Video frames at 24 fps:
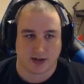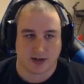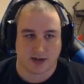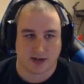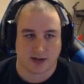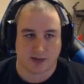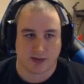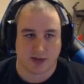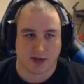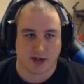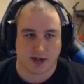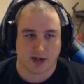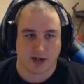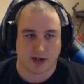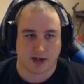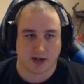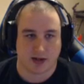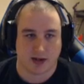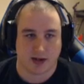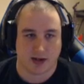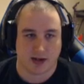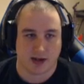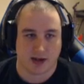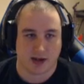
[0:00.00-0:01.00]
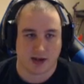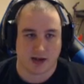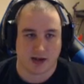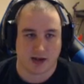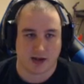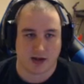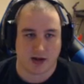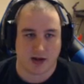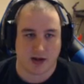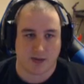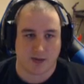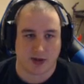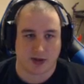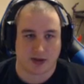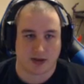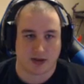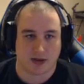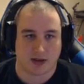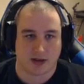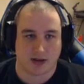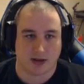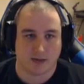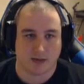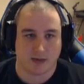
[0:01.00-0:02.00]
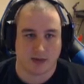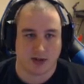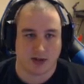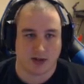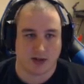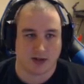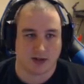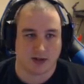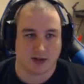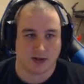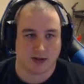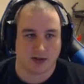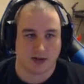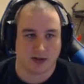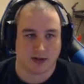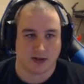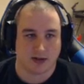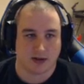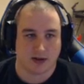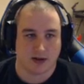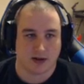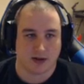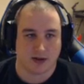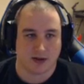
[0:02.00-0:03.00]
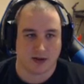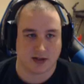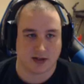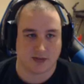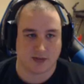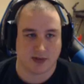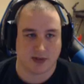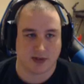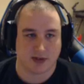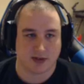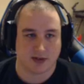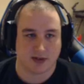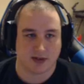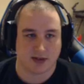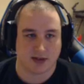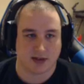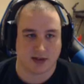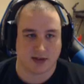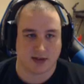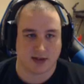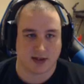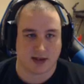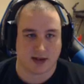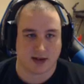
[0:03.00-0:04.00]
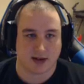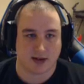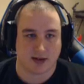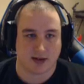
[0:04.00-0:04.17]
It's going to be a common theme in all these builds, is that